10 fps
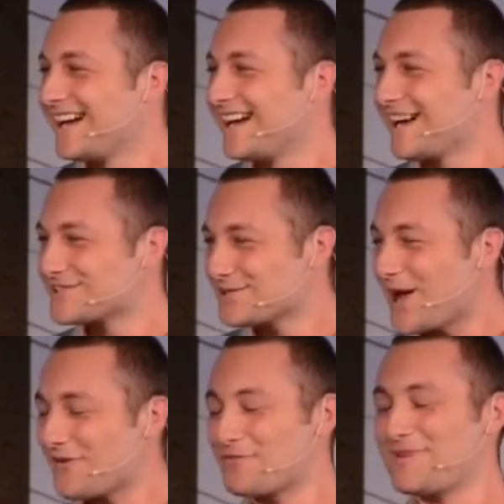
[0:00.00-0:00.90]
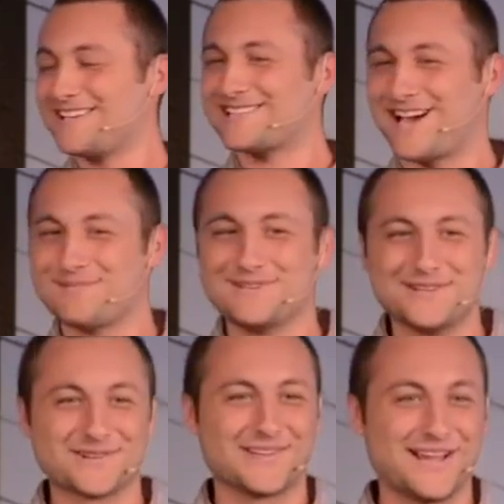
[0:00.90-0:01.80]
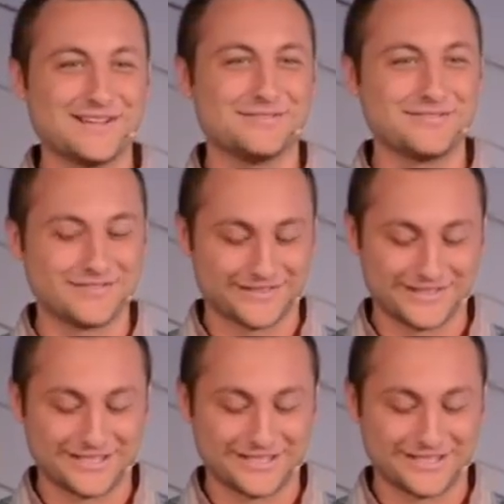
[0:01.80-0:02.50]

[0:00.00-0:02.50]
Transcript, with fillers: has there ever been a time in your life